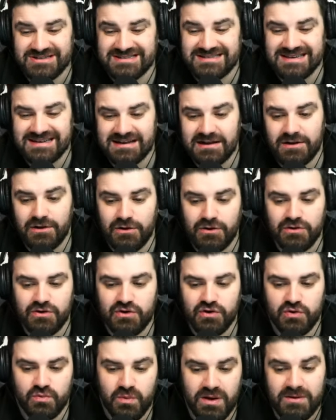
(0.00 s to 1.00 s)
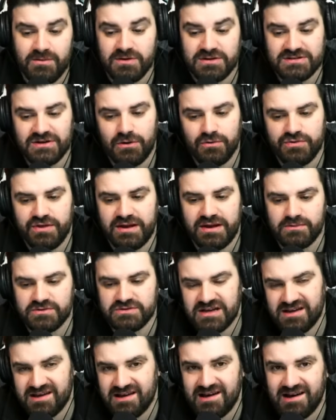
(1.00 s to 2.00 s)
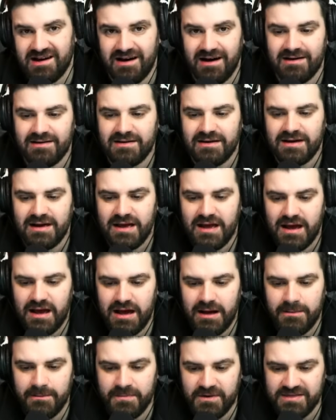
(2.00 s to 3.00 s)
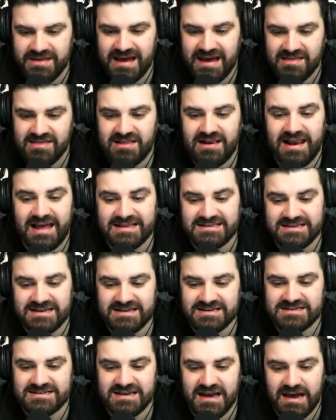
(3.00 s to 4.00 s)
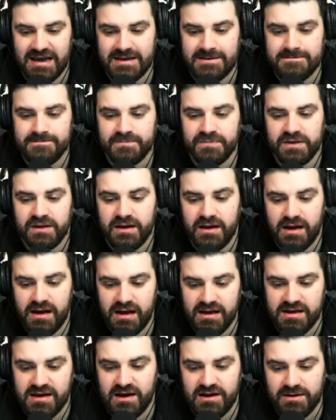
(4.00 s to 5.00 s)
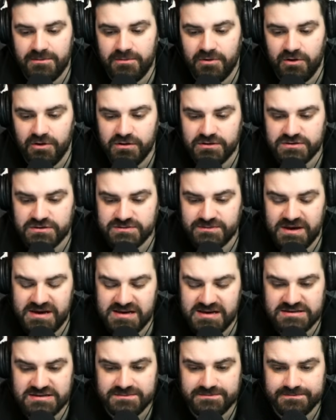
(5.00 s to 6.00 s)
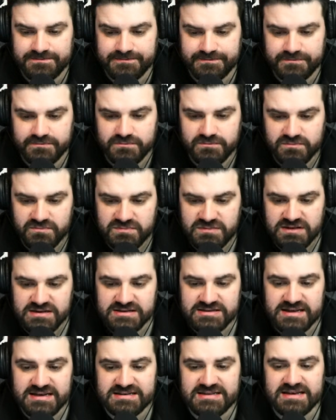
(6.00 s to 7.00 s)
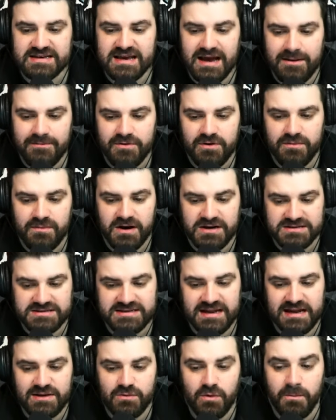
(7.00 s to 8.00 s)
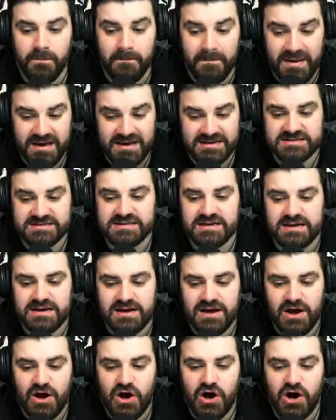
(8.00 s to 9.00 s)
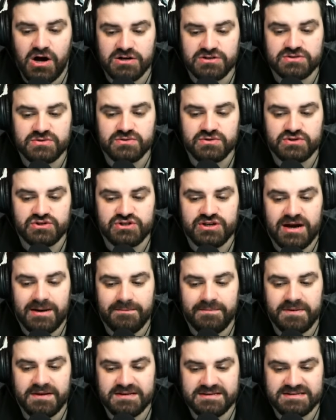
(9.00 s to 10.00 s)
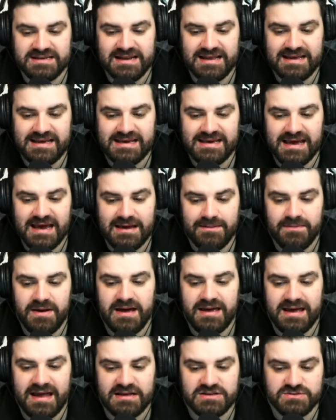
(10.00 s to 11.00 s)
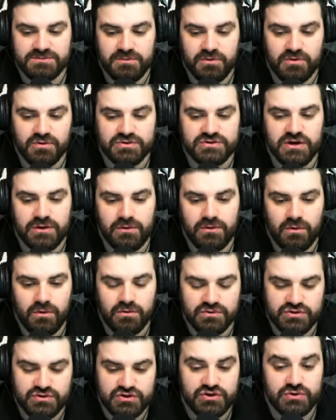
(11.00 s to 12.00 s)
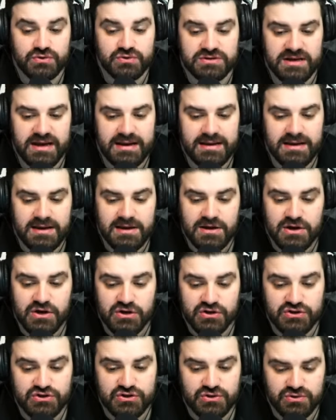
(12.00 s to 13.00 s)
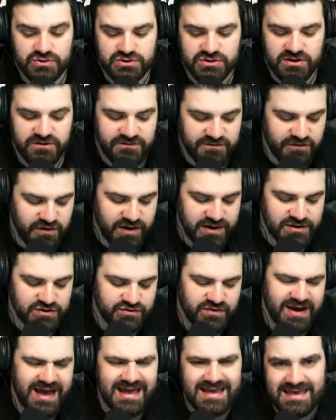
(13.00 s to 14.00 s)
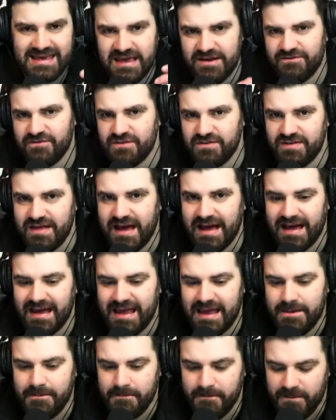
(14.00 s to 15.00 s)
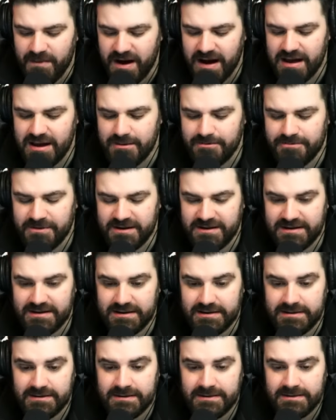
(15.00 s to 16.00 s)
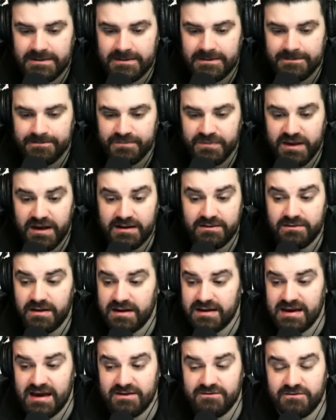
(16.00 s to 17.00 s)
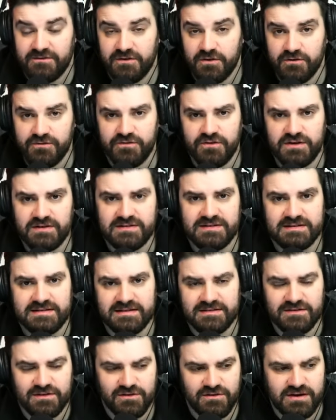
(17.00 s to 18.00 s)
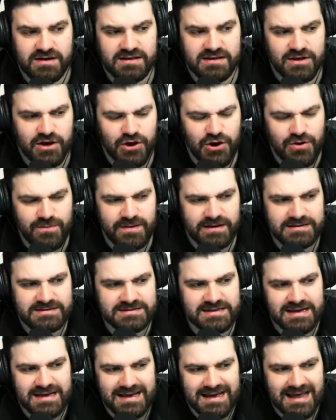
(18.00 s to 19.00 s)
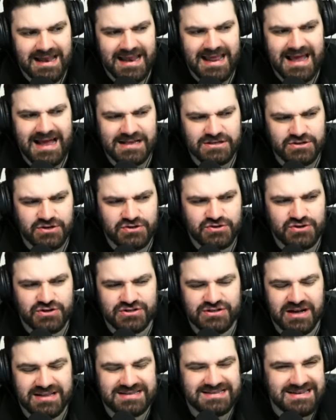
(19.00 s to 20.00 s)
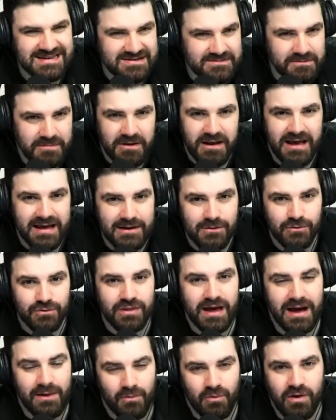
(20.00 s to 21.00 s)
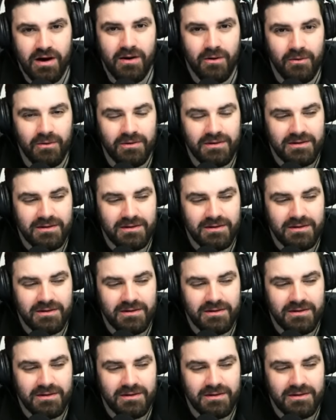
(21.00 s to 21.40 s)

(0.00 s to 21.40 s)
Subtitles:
didn't look good. We were told that it was a cut, but The Athletic say, Gunner Blog's piece says that Gabriel Martinelli will miss Arsenal's Champions League game against Porto on Tuesday due to a foot injury. And given that, in my opinion, and again, feel free to disagree in the comments, Leandro Trossard didn't play all that well